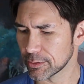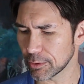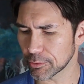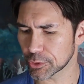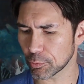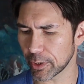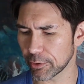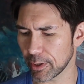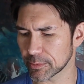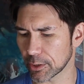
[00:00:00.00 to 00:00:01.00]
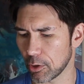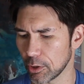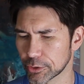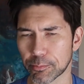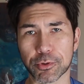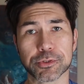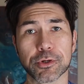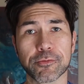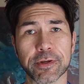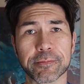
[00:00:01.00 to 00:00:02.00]
So there's 20 grams of collagen per
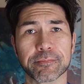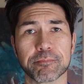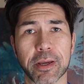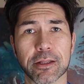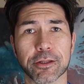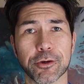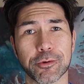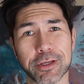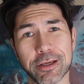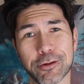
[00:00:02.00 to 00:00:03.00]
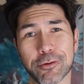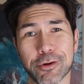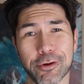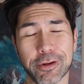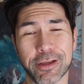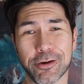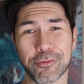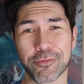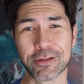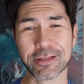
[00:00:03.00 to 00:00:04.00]
serving, paleo and keto,
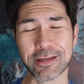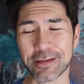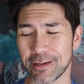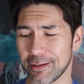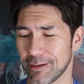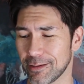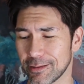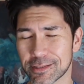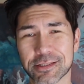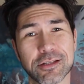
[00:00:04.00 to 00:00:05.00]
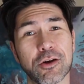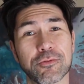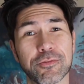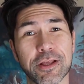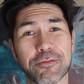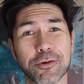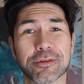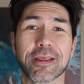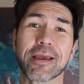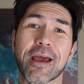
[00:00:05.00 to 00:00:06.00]
keto friendly. Uh, this is
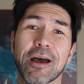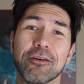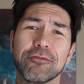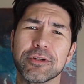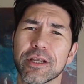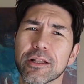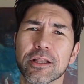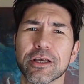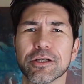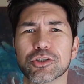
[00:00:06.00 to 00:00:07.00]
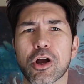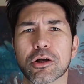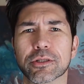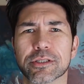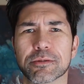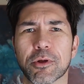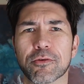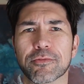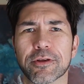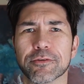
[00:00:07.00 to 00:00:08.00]
unflavored. They have vanilla and chocolate, some
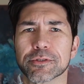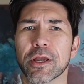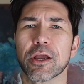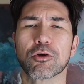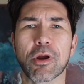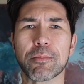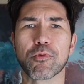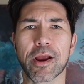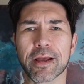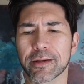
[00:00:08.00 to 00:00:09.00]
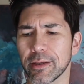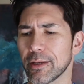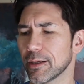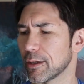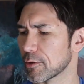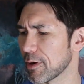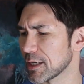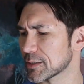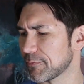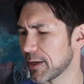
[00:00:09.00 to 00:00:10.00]
other flavors. Great brand, uh,
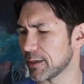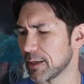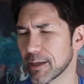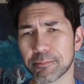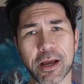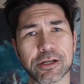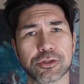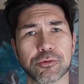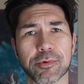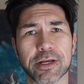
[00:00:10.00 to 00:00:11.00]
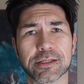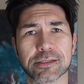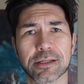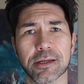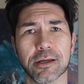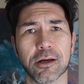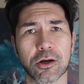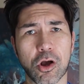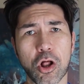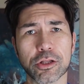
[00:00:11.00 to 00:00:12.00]
grass fed and pasture raised
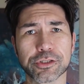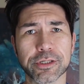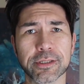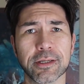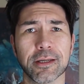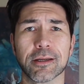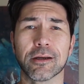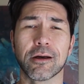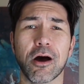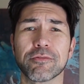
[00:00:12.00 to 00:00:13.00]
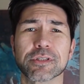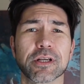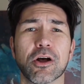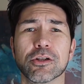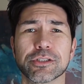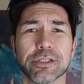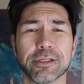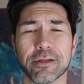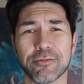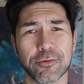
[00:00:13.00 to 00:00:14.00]
uh, collagen. Uh, obviously,
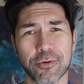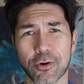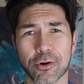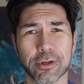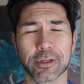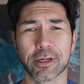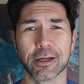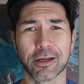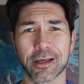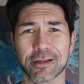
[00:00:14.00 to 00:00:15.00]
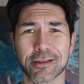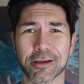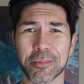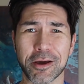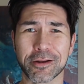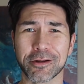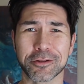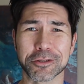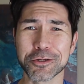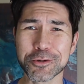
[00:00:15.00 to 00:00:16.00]
collagen, if you've heard uh, anything about it
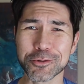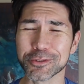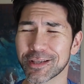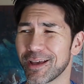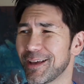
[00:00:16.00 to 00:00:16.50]
on the news,